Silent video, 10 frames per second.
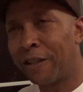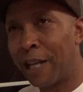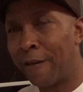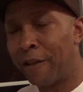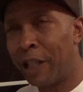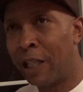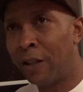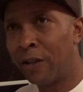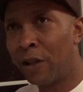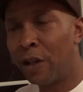
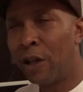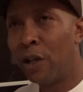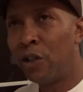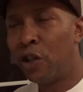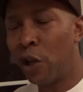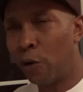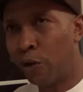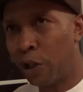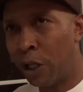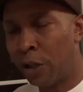70s,
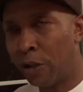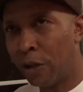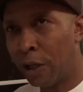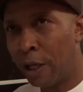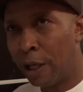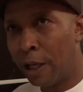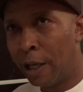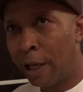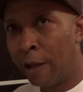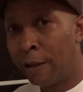churches,
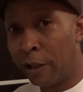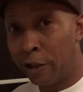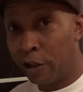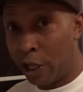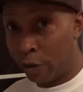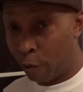this is just